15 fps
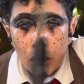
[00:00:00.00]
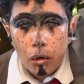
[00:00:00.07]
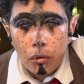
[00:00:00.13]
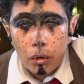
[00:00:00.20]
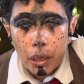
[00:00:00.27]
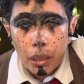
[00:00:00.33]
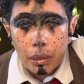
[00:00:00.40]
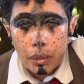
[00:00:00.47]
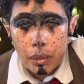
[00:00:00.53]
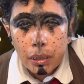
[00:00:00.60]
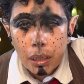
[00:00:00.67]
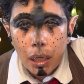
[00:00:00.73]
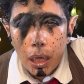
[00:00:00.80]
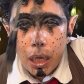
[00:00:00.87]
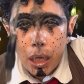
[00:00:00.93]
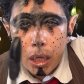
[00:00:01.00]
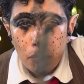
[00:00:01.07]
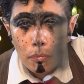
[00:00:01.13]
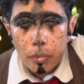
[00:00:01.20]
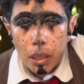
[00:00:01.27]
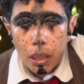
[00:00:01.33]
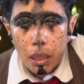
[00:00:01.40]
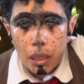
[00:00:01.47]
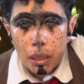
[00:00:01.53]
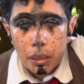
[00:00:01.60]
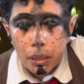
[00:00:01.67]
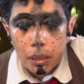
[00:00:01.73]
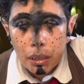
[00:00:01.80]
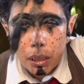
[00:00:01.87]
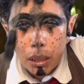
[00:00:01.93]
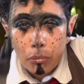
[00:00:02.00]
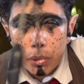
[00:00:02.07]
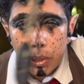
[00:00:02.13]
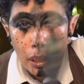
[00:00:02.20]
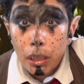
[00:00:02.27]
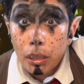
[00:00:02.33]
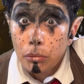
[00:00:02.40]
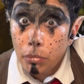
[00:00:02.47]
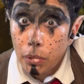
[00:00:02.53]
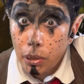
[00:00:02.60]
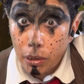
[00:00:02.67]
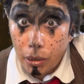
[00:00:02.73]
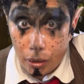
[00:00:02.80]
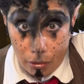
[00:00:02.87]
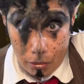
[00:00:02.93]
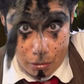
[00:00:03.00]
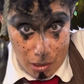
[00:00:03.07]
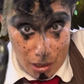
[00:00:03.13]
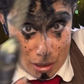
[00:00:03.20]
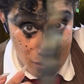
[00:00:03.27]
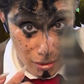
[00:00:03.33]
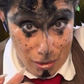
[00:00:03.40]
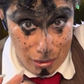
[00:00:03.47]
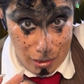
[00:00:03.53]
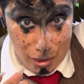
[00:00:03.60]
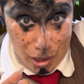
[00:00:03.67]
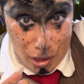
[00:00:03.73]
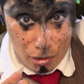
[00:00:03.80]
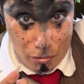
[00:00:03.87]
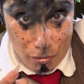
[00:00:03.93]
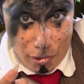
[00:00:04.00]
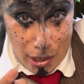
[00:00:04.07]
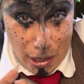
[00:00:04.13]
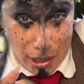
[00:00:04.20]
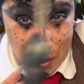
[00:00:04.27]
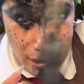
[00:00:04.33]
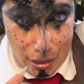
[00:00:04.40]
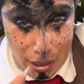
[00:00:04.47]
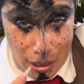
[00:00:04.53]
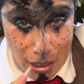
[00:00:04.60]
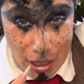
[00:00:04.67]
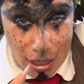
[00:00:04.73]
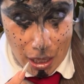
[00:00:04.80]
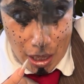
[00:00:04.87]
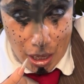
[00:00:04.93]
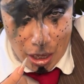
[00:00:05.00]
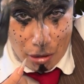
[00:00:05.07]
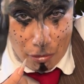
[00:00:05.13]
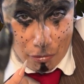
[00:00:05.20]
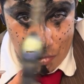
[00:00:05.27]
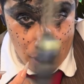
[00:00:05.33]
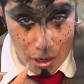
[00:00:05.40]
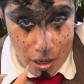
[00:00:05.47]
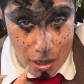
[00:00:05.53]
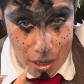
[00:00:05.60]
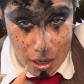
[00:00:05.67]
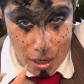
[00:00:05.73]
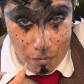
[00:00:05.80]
could tap into some of these mystical energies, right? Right,